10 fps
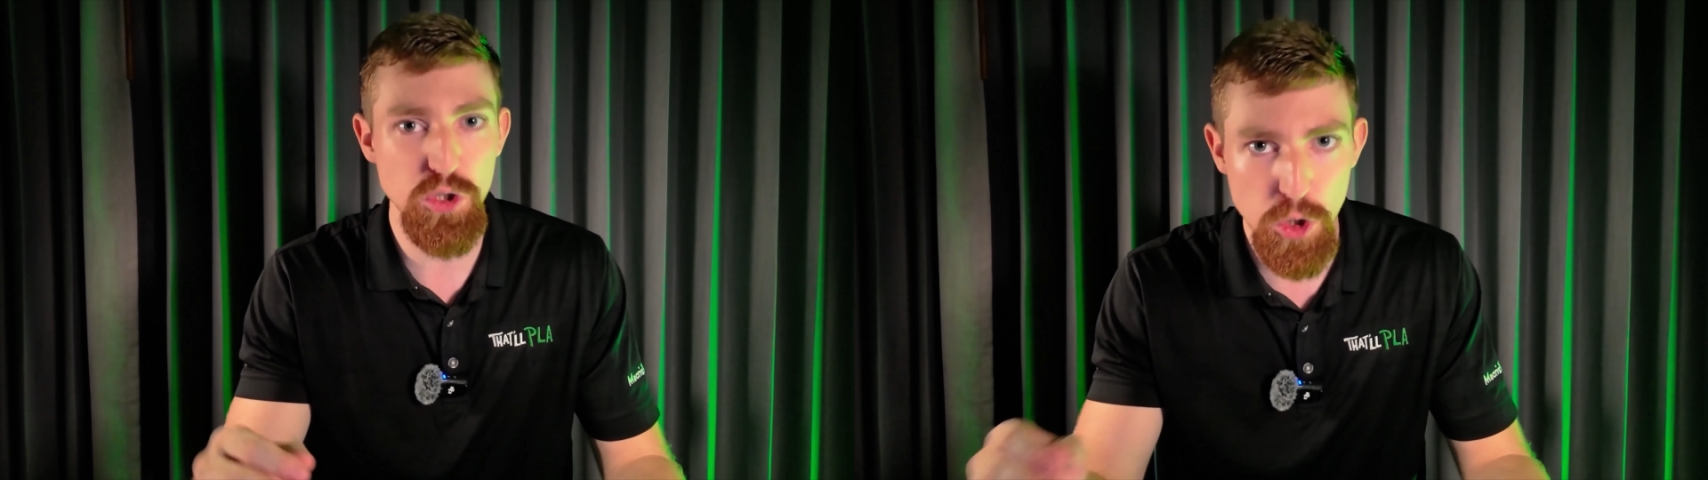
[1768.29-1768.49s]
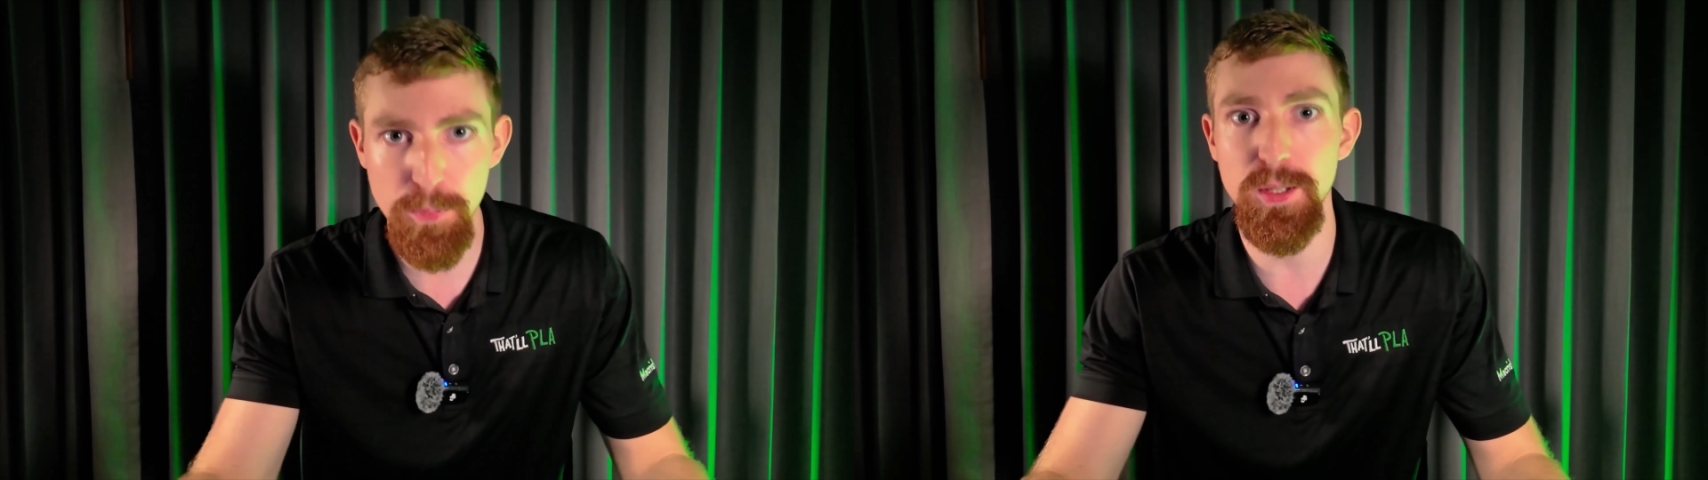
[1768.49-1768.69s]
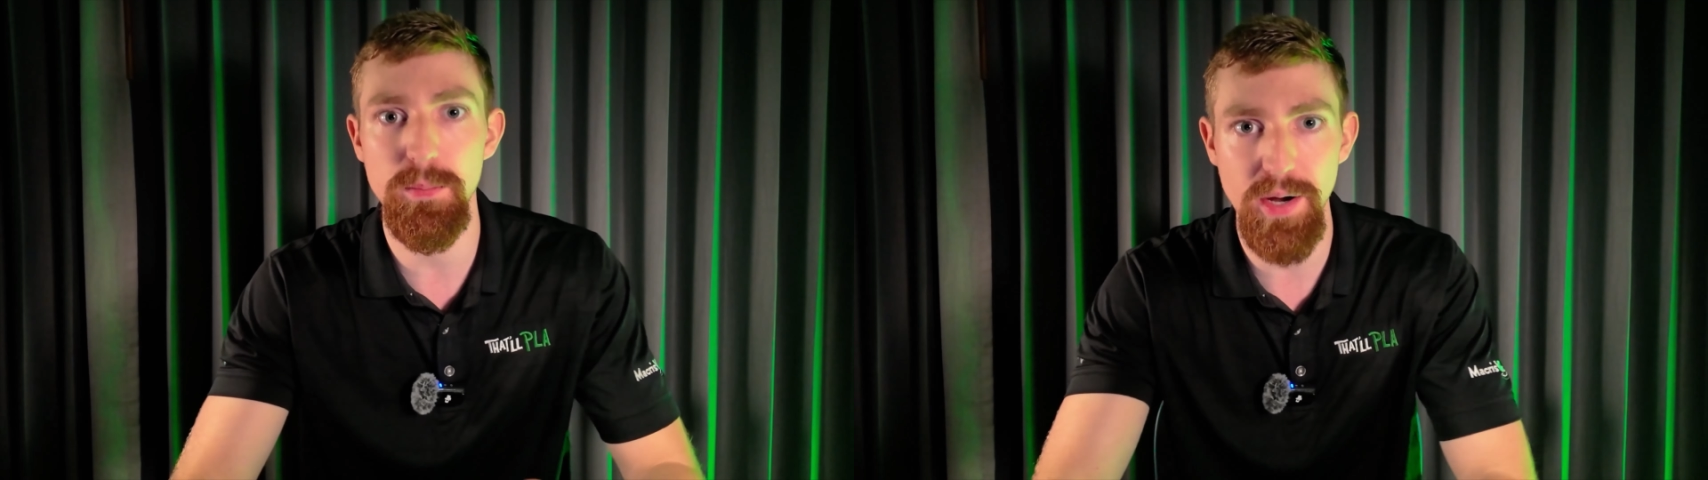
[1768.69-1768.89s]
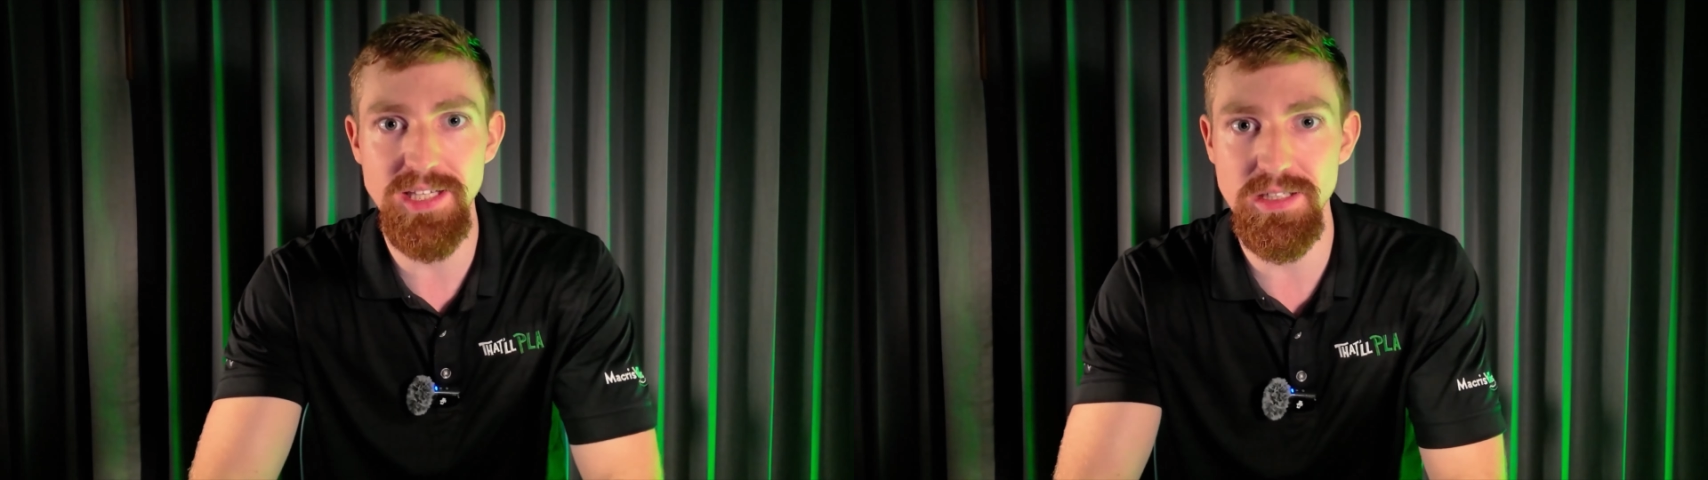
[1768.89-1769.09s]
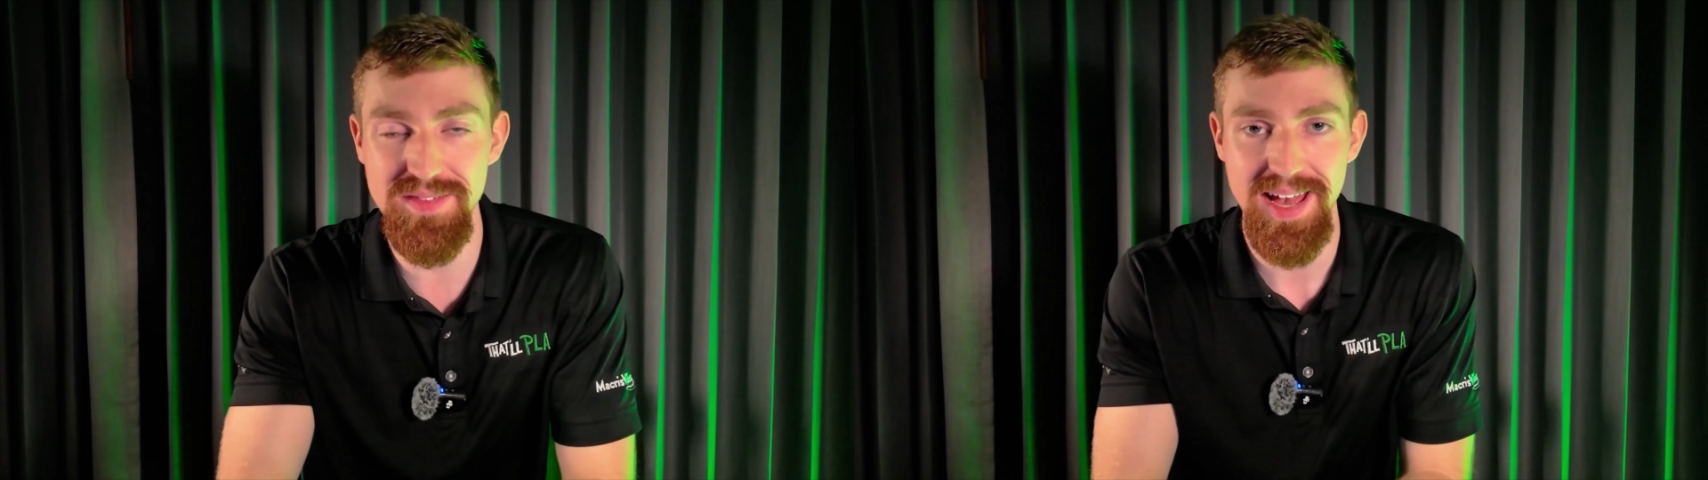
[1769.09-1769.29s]
super
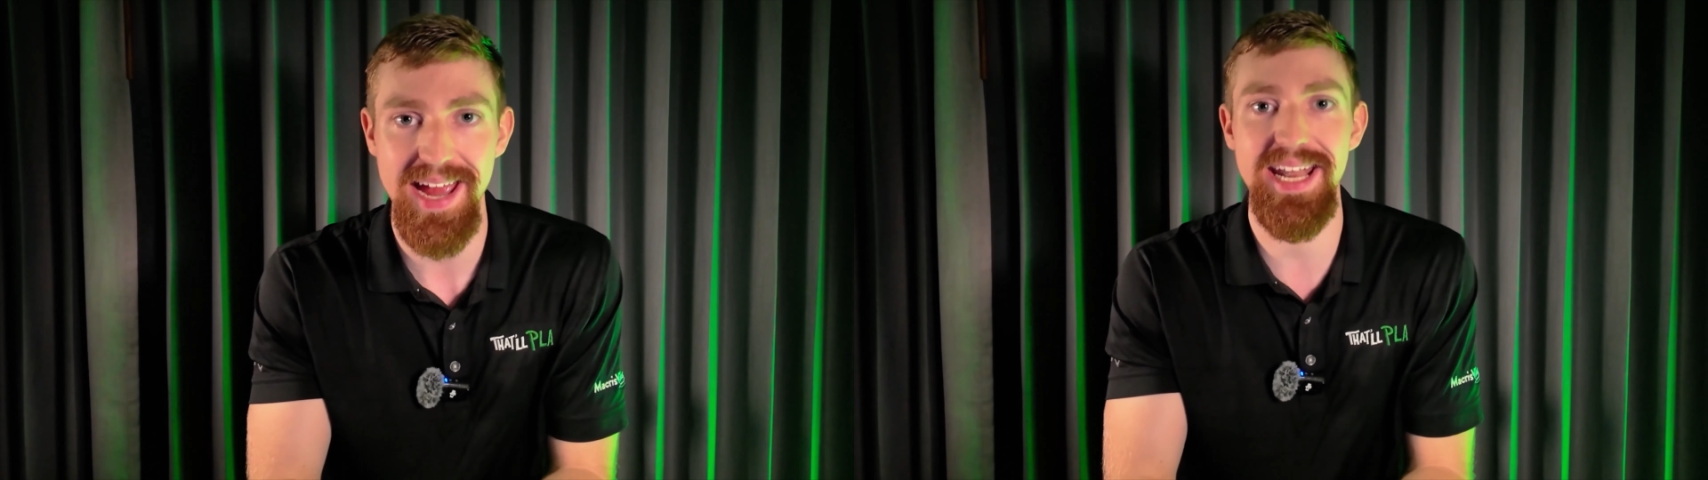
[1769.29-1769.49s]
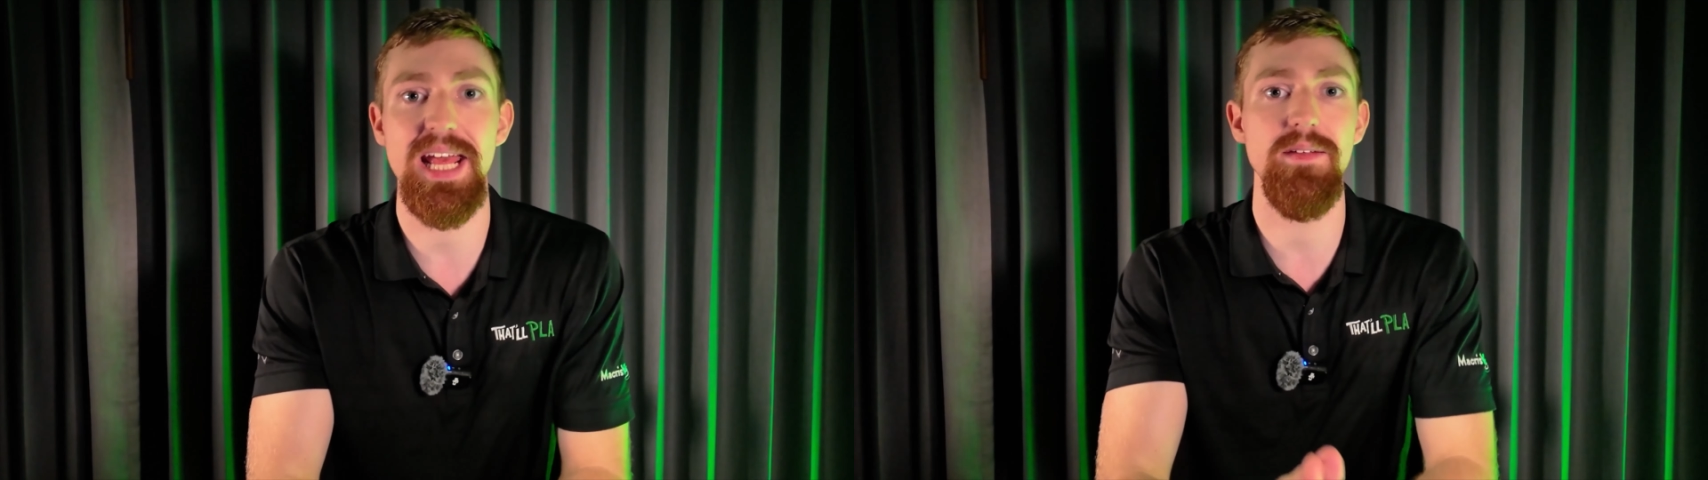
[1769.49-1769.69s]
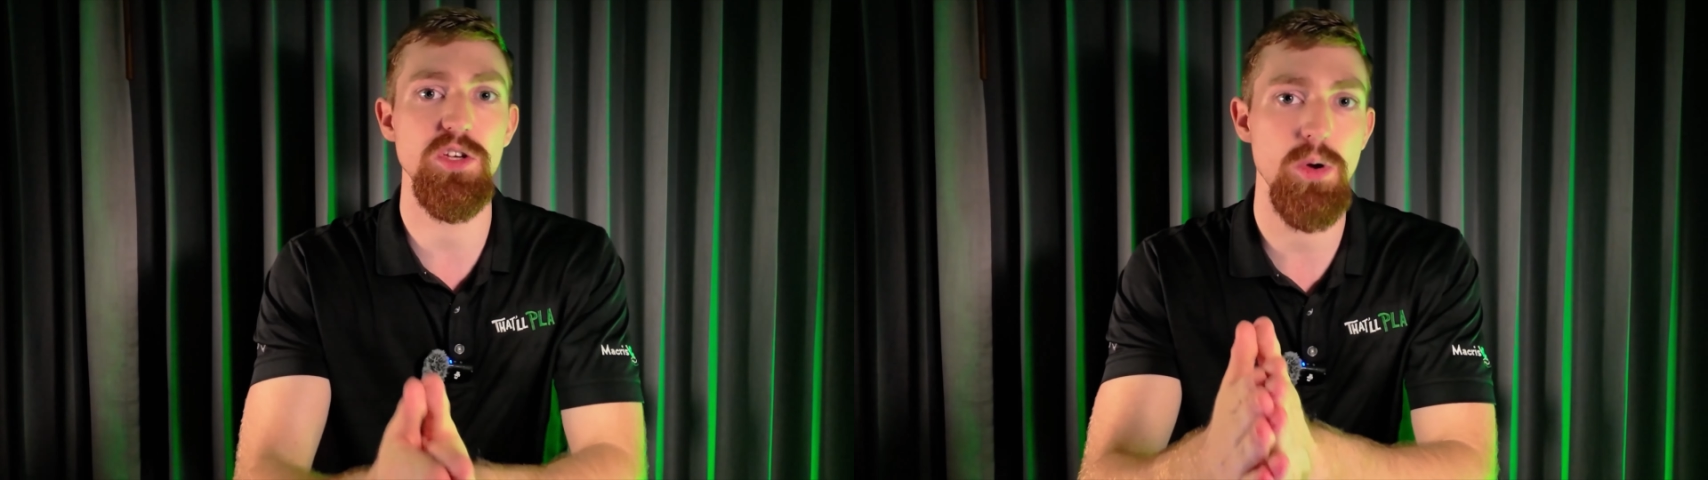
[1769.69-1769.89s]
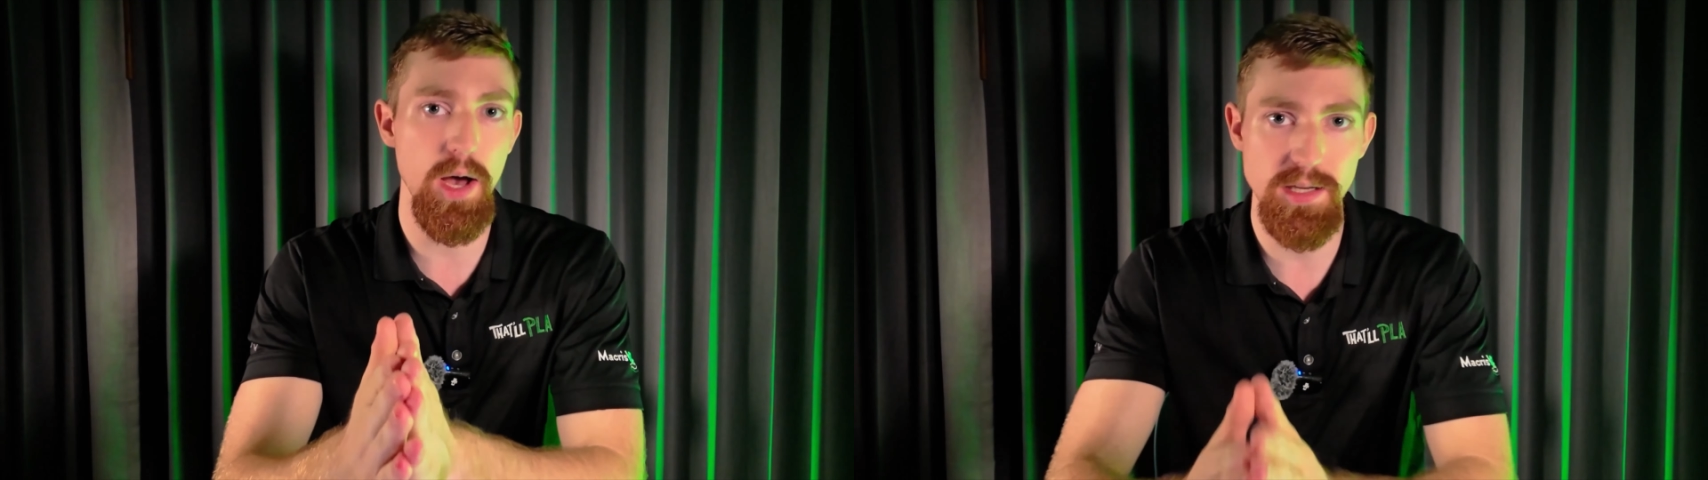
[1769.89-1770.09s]
impressive and it gives you